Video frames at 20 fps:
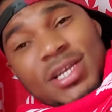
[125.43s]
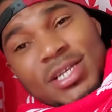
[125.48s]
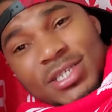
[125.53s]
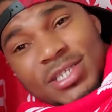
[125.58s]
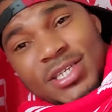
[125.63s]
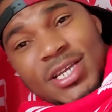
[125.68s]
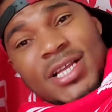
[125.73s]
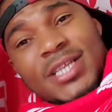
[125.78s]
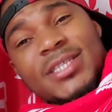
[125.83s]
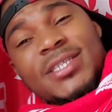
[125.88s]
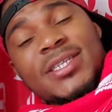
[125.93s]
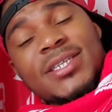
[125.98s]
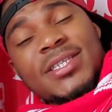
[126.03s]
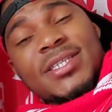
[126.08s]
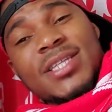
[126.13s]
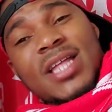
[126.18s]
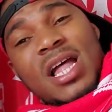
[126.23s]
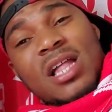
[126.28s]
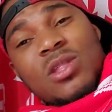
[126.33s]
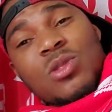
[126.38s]
Chelsea
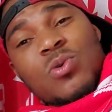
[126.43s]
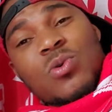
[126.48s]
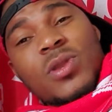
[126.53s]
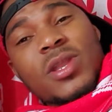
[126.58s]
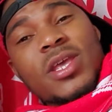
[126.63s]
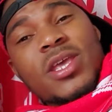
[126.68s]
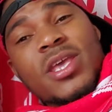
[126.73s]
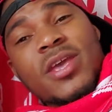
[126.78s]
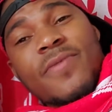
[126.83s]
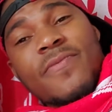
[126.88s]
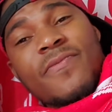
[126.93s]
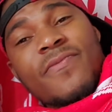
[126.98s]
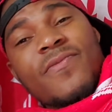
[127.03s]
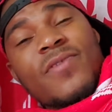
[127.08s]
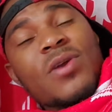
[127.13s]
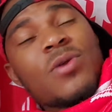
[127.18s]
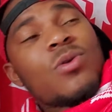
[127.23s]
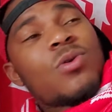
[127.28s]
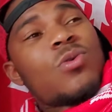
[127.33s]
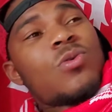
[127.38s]
start out the game very